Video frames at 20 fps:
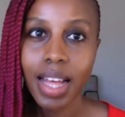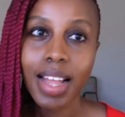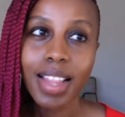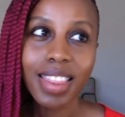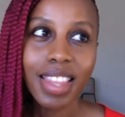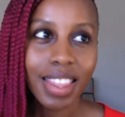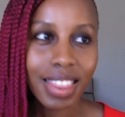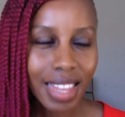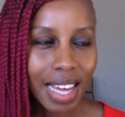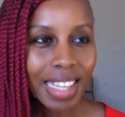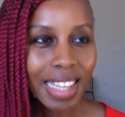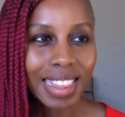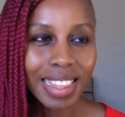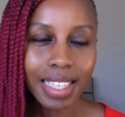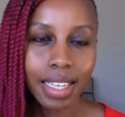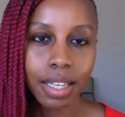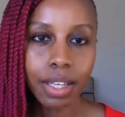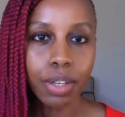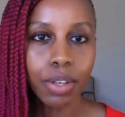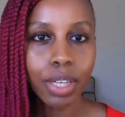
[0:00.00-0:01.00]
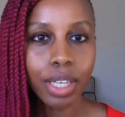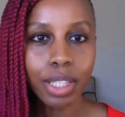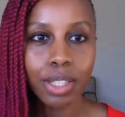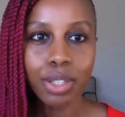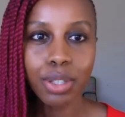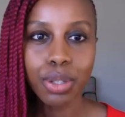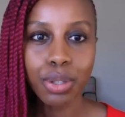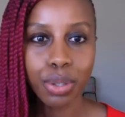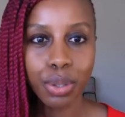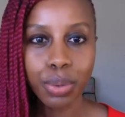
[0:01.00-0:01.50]
The third thing you need
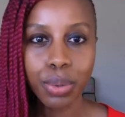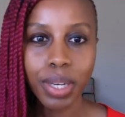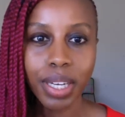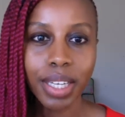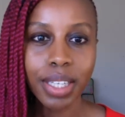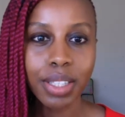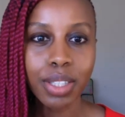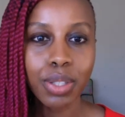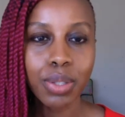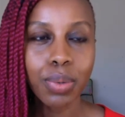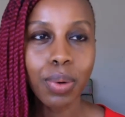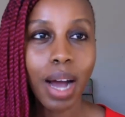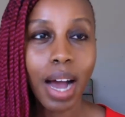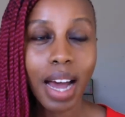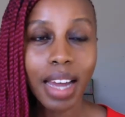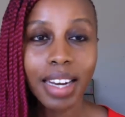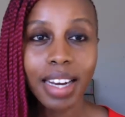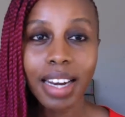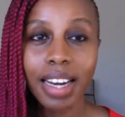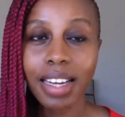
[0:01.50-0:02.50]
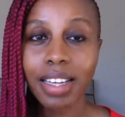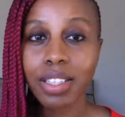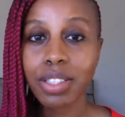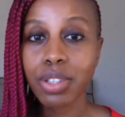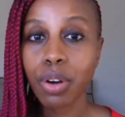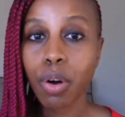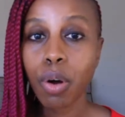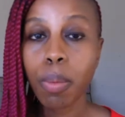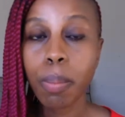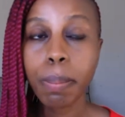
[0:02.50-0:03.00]
to do is to analyze
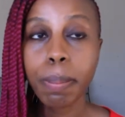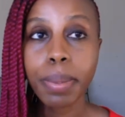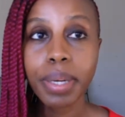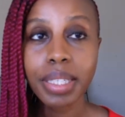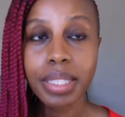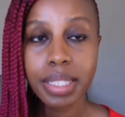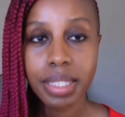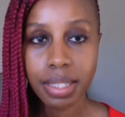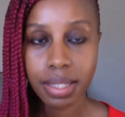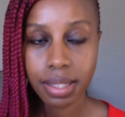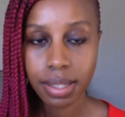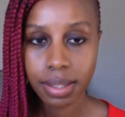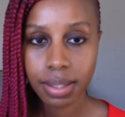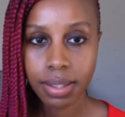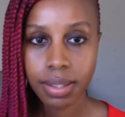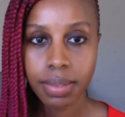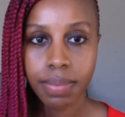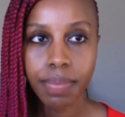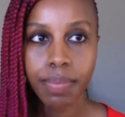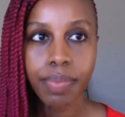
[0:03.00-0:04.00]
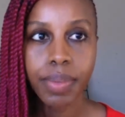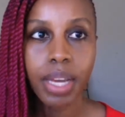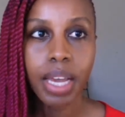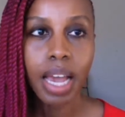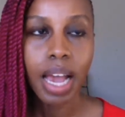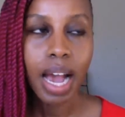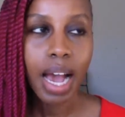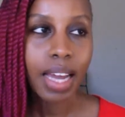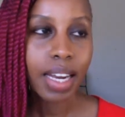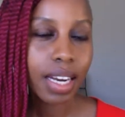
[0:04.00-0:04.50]
your competitors.
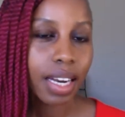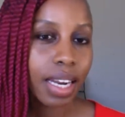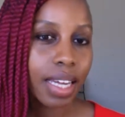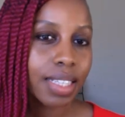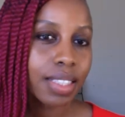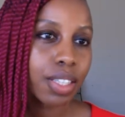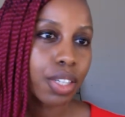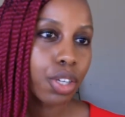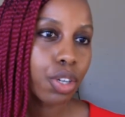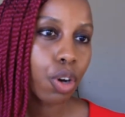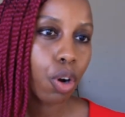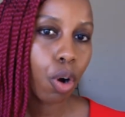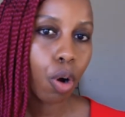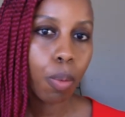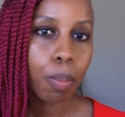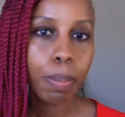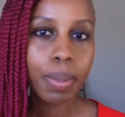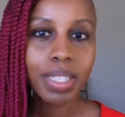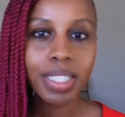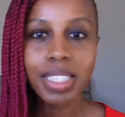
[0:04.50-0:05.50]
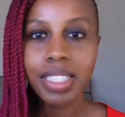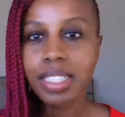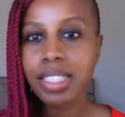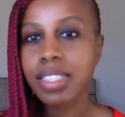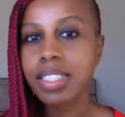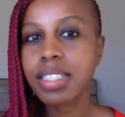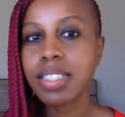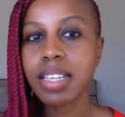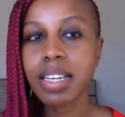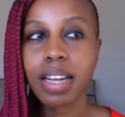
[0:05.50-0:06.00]
Analyzing your
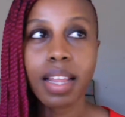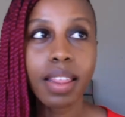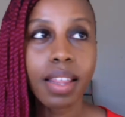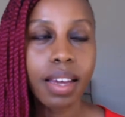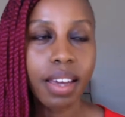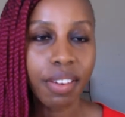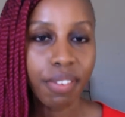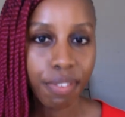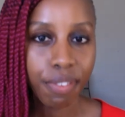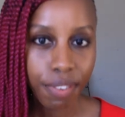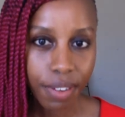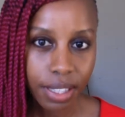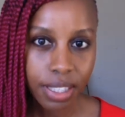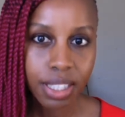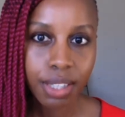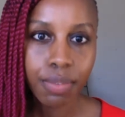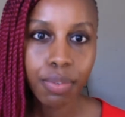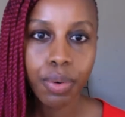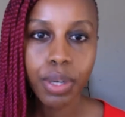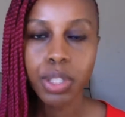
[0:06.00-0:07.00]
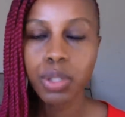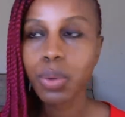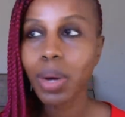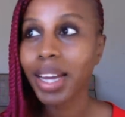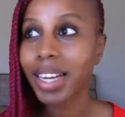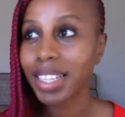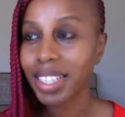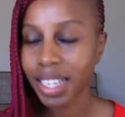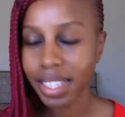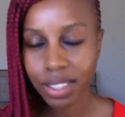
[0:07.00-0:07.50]
competitors is another effective way to
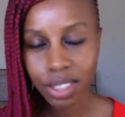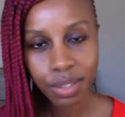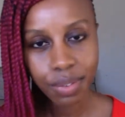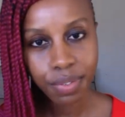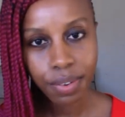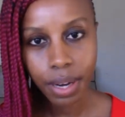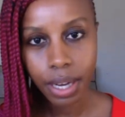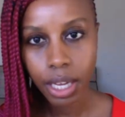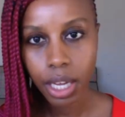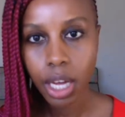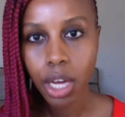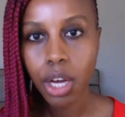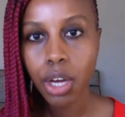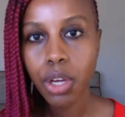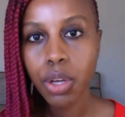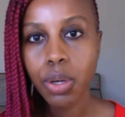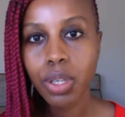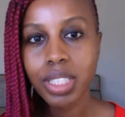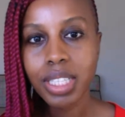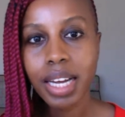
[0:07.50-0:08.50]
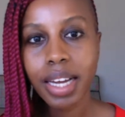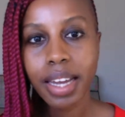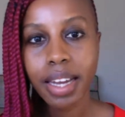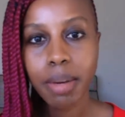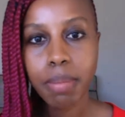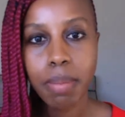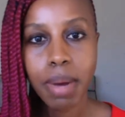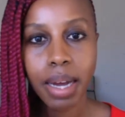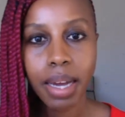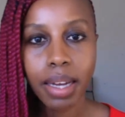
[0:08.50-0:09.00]
identify your
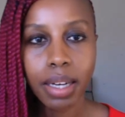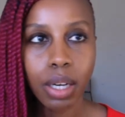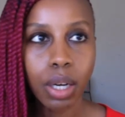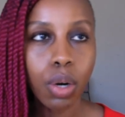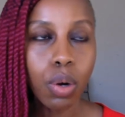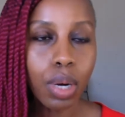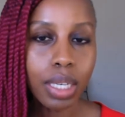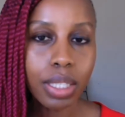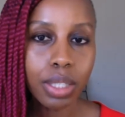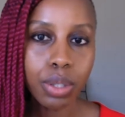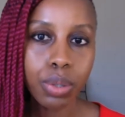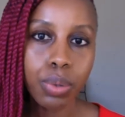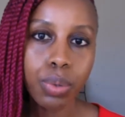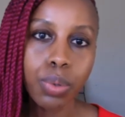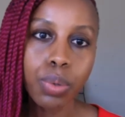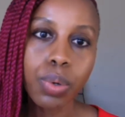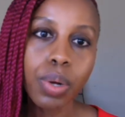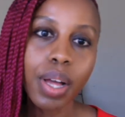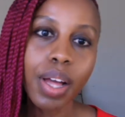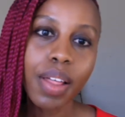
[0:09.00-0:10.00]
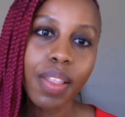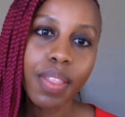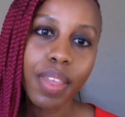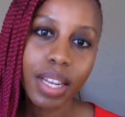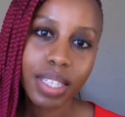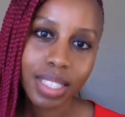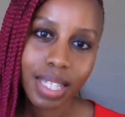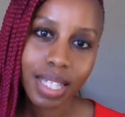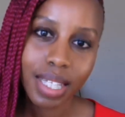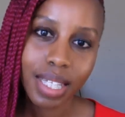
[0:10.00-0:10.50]
target market. Look at who they're
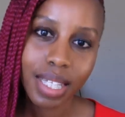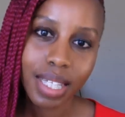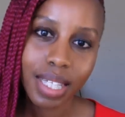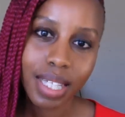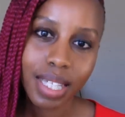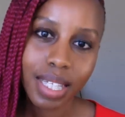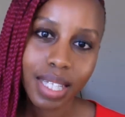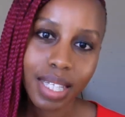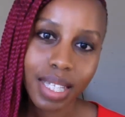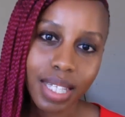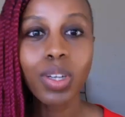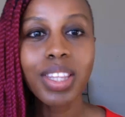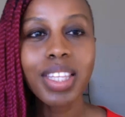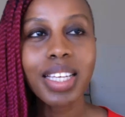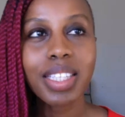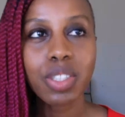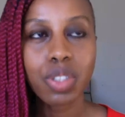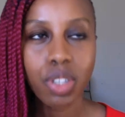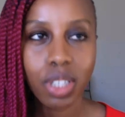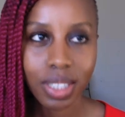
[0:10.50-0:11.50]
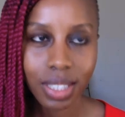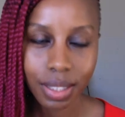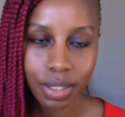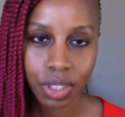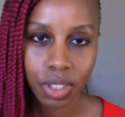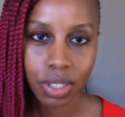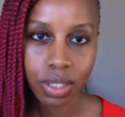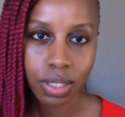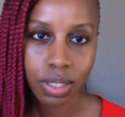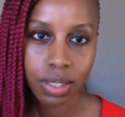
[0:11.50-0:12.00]
targeting and what their
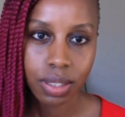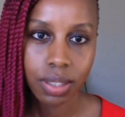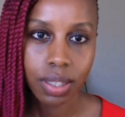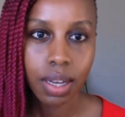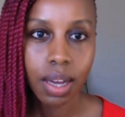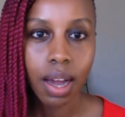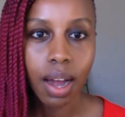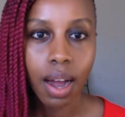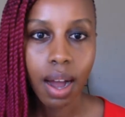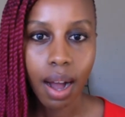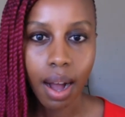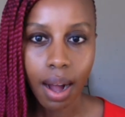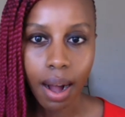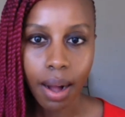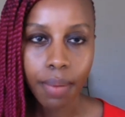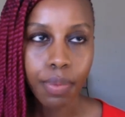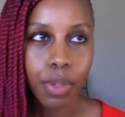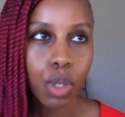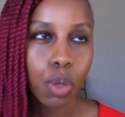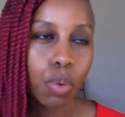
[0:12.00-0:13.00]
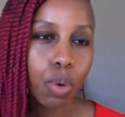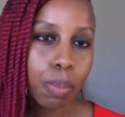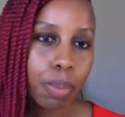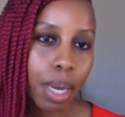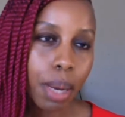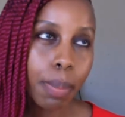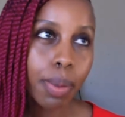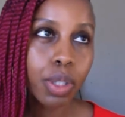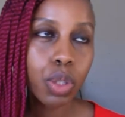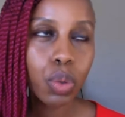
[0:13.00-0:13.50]
strategies are. You won't be
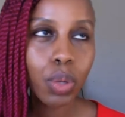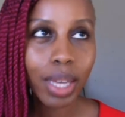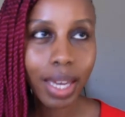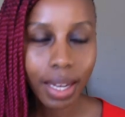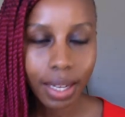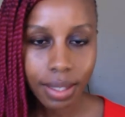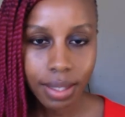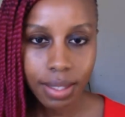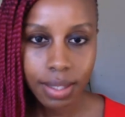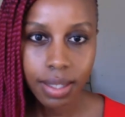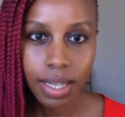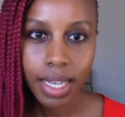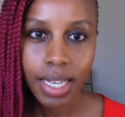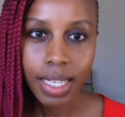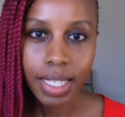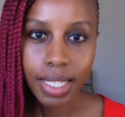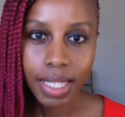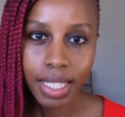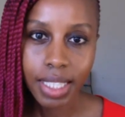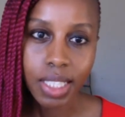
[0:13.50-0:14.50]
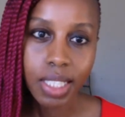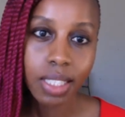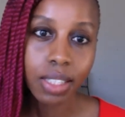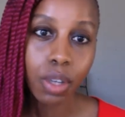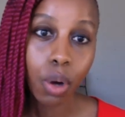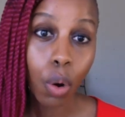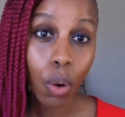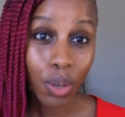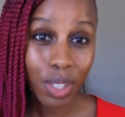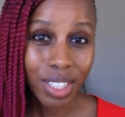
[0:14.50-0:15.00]
able to get detailed
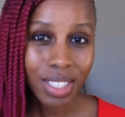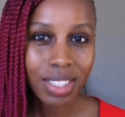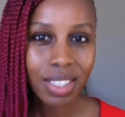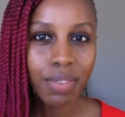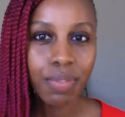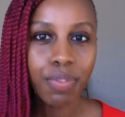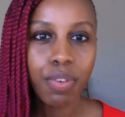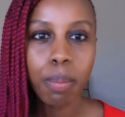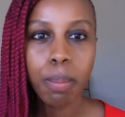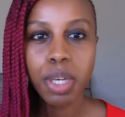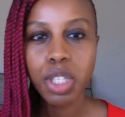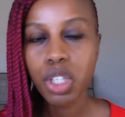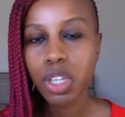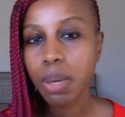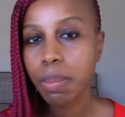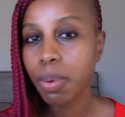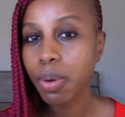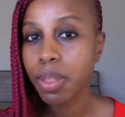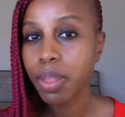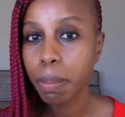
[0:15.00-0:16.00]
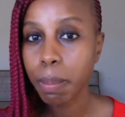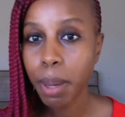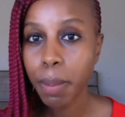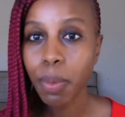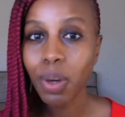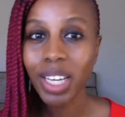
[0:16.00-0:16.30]
audience information about the people